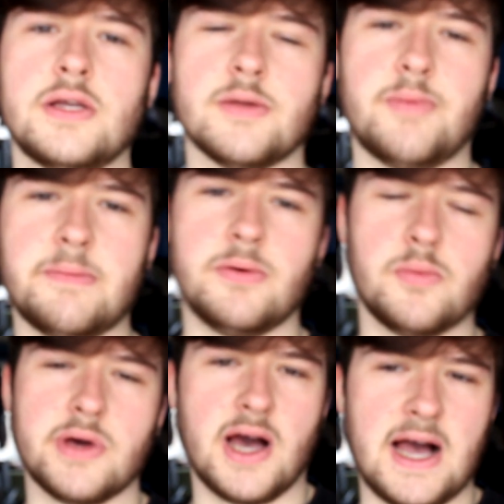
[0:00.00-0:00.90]
So people,
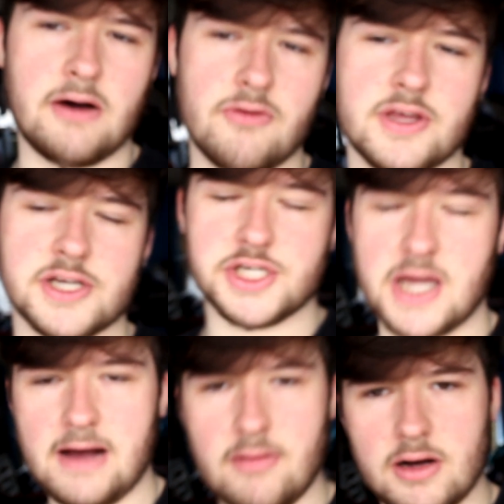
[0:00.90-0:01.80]
we are out the
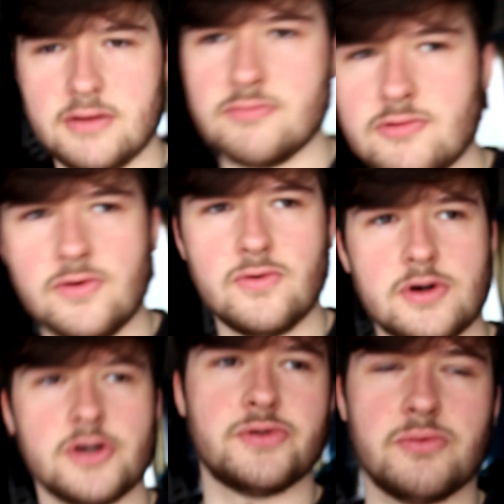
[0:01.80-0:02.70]
shower. We're all
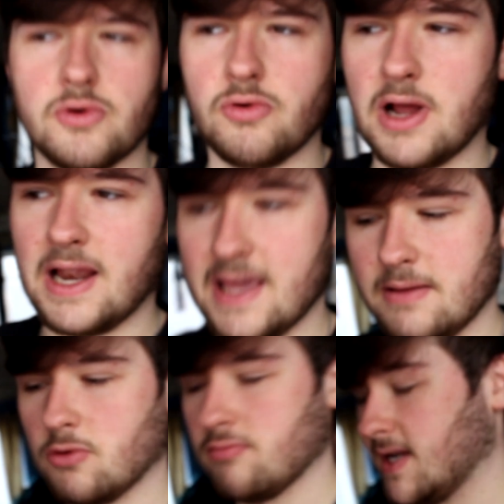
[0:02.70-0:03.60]
good. We're all
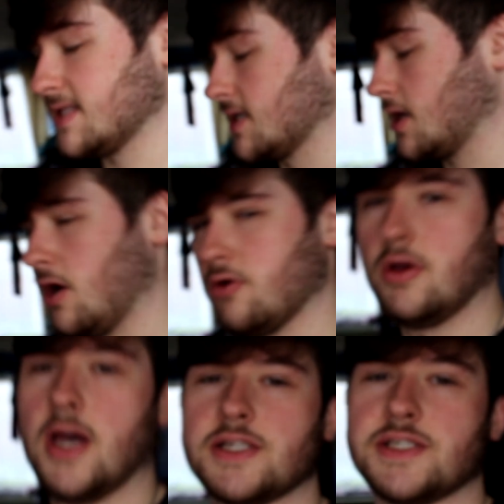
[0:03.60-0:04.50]
clean. We're ready to go.
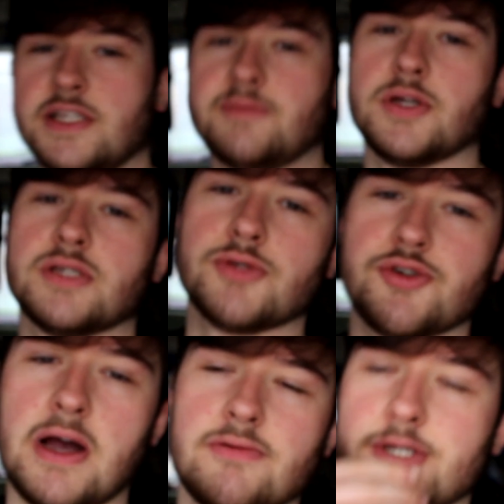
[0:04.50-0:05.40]
Just need to put some
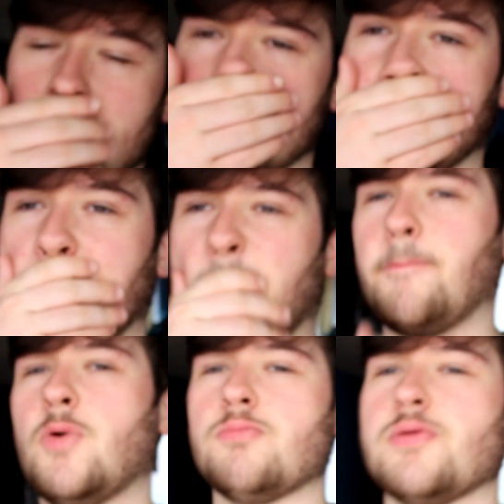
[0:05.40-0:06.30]
trousers on,
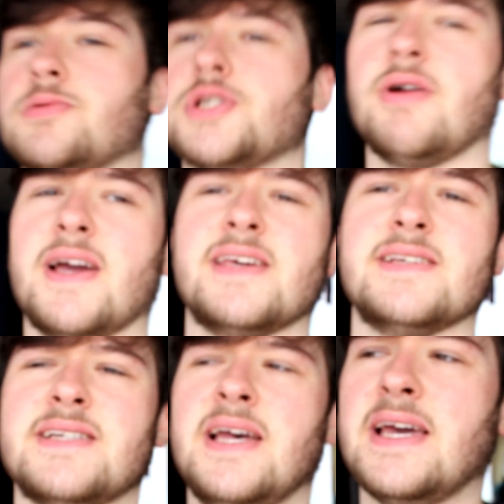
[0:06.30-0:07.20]
more than probably
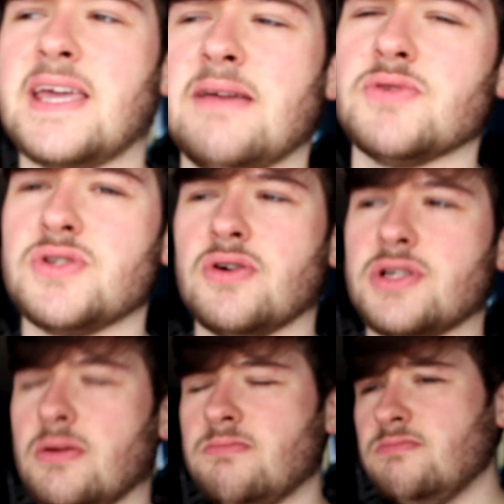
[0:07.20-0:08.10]
trackies. Get my
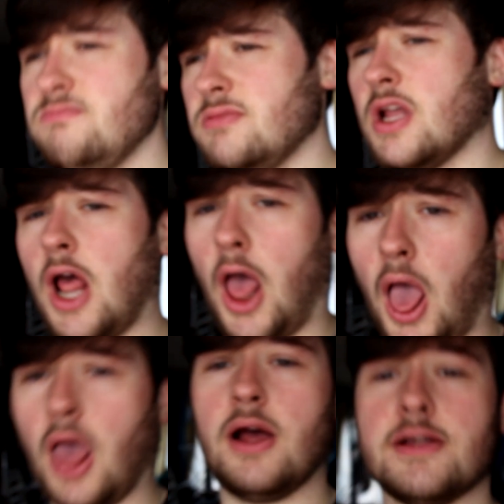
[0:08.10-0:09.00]
socks.
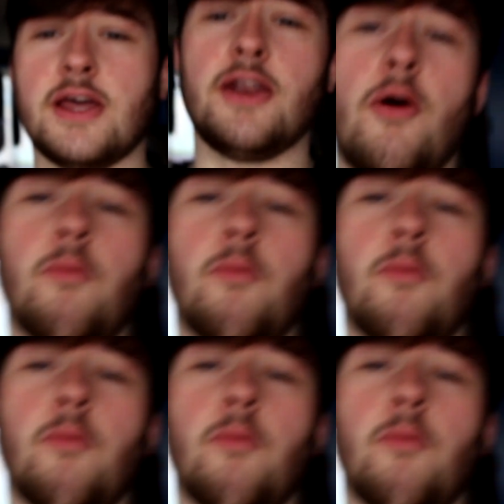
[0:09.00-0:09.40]
Off. I don't know